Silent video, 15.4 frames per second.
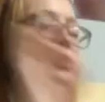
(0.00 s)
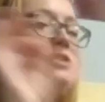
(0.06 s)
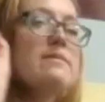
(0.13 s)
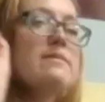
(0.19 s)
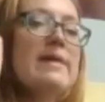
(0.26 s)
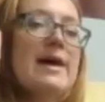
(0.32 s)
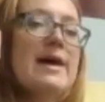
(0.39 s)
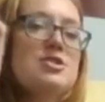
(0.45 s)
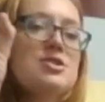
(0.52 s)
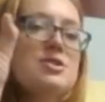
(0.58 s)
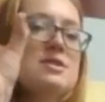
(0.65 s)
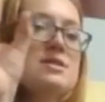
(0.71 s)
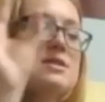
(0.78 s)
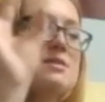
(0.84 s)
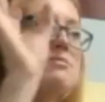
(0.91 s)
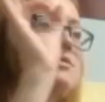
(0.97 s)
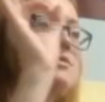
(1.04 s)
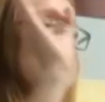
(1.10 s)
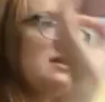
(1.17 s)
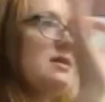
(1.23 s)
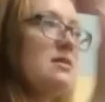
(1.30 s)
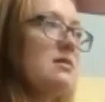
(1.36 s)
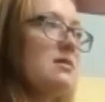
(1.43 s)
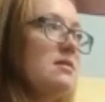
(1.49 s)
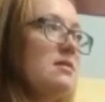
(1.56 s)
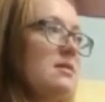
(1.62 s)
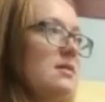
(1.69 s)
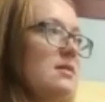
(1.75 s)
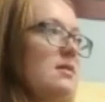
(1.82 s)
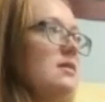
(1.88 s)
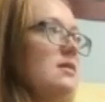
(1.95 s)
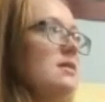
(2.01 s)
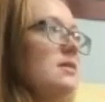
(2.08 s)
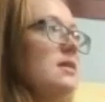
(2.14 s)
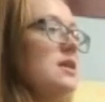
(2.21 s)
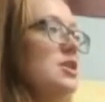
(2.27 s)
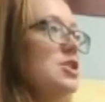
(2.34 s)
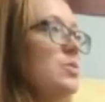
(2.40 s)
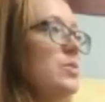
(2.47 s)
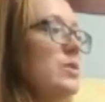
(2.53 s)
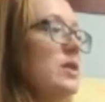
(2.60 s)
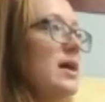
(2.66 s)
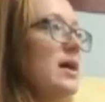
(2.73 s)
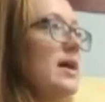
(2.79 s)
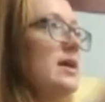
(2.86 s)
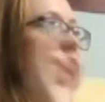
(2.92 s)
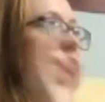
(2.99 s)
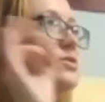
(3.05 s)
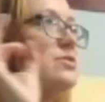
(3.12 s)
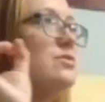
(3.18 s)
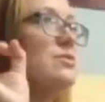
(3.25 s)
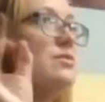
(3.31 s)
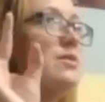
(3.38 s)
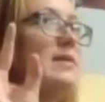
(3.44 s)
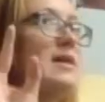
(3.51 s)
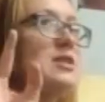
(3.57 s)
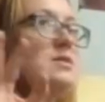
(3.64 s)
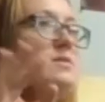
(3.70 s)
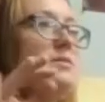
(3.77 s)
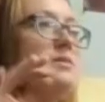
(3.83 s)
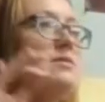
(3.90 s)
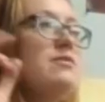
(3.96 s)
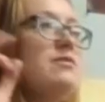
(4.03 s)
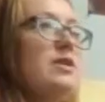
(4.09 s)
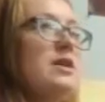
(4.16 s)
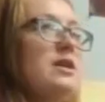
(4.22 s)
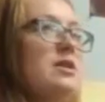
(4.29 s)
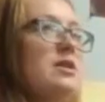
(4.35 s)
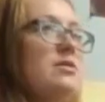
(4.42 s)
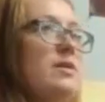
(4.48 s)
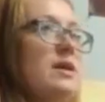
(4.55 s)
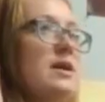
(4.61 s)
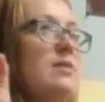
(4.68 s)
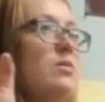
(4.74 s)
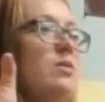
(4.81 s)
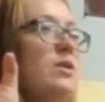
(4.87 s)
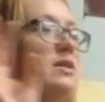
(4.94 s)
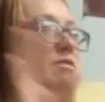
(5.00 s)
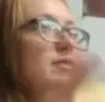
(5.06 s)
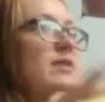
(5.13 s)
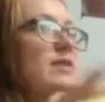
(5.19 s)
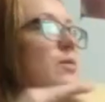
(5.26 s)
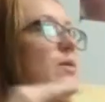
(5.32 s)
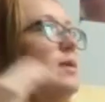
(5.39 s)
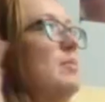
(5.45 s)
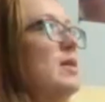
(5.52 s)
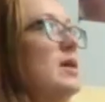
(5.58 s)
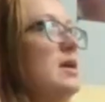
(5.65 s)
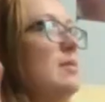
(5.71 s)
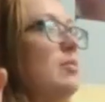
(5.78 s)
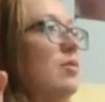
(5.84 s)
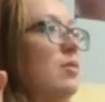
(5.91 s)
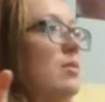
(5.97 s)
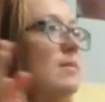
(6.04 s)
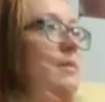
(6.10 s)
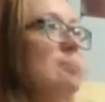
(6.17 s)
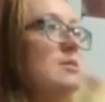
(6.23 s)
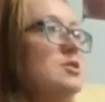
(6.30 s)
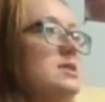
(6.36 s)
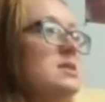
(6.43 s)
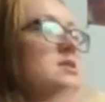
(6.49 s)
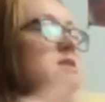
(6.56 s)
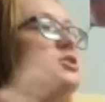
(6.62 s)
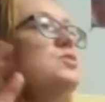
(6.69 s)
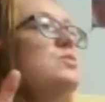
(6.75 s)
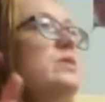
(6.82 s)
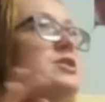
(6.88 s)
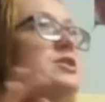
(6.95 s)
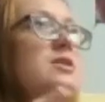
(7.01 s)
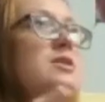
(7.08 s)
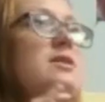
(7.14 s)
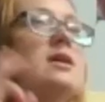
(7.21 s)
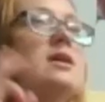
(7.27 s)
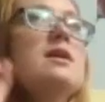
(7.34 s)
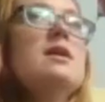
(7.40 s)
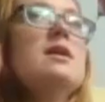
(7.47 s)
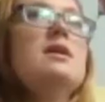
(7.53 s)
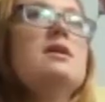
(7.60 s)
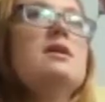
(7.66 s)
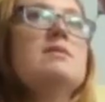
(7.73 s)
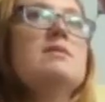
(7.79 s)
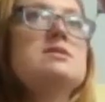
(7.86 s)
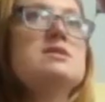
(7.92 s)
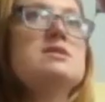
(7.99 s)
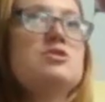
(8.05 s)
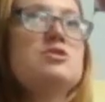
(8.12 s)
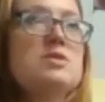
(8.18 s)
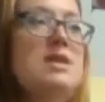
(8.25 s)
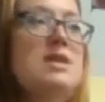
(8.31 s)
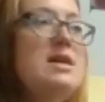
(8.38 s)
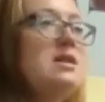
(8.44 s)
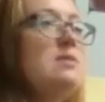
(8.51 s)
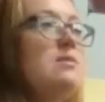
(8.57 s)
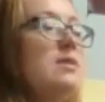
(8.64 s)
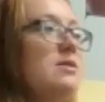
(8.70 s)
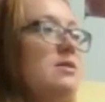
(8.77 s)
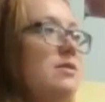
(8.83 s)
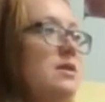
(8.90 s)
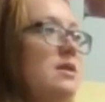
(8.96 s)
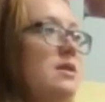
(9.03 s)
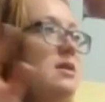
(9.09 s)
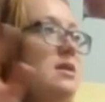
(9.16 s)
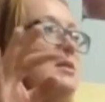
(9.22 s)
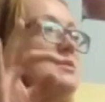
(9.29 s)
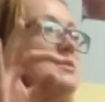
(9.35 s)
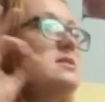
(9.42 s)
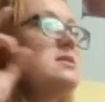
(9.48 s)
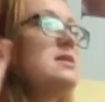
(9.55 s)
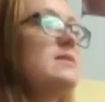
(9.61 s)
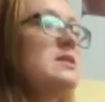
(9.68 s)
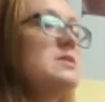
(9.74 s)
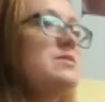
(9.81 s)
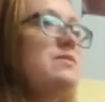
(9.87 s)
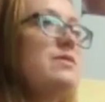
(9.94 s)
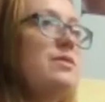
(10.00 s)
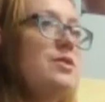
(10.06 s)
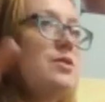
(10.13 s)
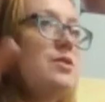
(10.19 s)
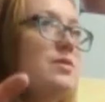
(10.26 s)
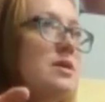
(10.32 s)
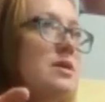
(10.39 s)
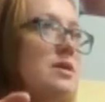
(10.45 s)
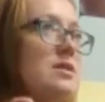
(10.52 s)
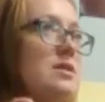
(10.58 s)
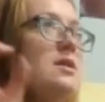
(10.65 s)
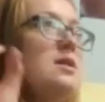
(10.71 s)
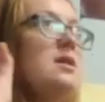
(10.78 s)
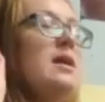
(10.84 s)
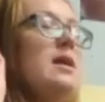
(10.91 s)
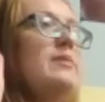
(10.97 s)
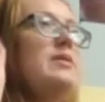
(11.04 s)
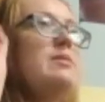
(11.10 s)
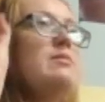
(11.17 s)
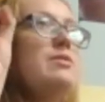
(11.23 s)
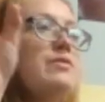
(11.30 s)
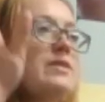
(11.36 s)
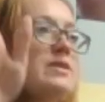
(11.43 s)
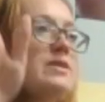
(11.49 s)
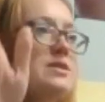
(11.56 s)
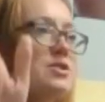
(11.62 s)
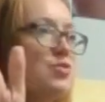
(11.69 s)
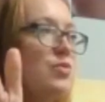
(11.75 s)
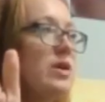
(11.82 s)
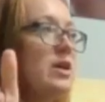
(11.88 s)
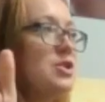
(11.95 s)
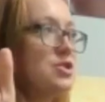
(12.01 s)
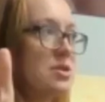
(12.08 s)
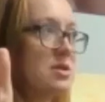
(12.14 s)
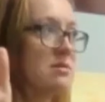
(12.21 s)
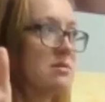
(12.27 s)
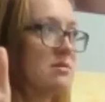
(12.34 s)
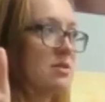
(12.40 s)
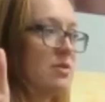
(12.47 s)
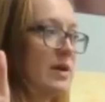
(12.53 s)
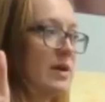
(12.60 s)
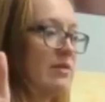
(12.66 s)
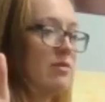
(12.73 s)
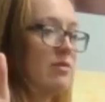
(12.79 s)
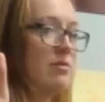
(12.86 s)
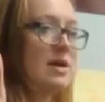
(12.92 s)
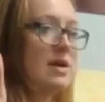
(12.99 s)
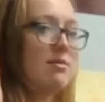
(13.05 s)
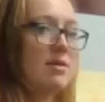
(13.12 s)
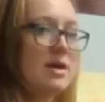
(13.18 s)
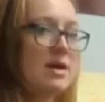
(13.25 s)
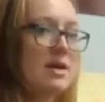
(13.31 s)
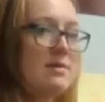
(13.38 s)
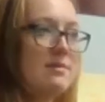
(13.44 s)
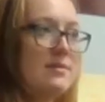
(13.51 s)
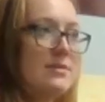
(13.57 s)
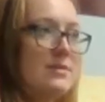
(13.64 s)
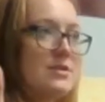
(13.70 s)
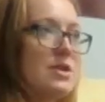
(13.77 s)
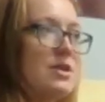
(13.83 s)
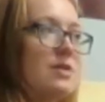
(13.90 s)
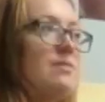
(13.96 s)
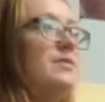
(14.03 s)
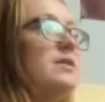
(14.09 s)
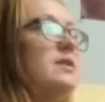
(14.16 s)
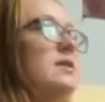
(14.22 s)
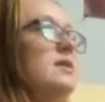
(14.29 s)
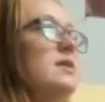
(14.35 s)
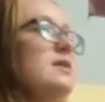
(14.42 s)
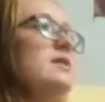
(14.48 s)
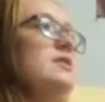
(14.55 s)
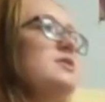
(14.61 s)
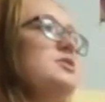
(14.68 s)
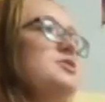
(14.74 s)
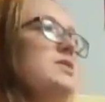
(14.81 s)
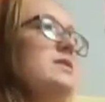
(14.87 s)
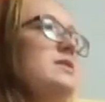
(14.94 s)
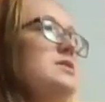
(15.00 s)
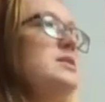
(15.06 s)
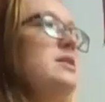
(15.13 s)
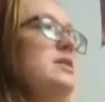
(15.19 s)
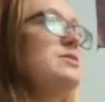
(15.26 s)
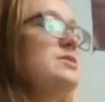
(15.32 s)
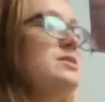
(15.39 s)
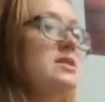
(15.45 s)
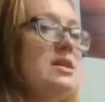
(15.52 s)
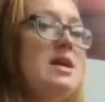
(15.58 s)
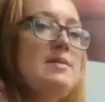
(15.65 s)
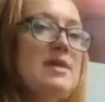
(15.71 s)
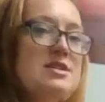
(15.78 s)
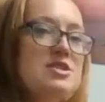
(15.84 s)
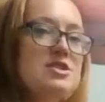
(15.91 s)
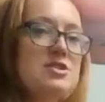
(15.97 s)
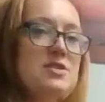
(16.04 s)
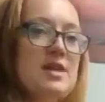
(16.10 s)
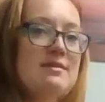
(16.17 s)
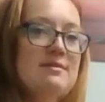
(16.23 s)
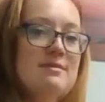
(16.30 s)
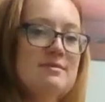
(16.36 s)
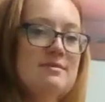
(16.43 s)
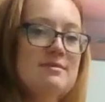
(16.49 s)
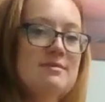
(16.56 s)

Just imagine something that you would like to imagine maybe flicking away. And we're not going to flick away people, but maybe just a situation like my sister taking my things that makes me feel annoyed. I'm going to move that situation away from me, right? So let's try that together. Sit up nice and straight.